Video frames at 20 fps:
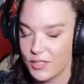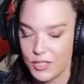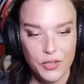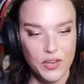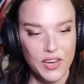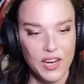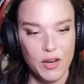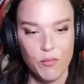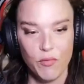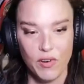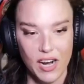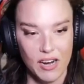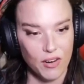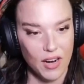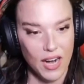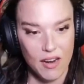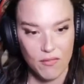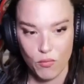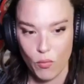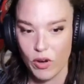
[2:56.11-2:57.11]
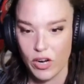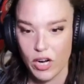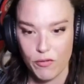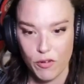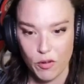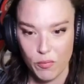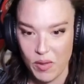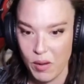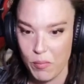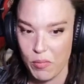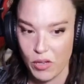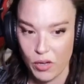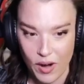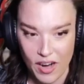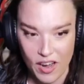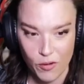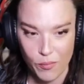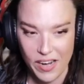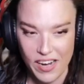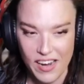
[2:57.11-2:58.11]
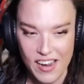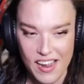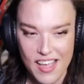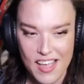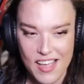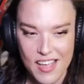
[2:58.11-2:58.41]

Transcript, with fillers: dream, whatever. I have wonderful people around me.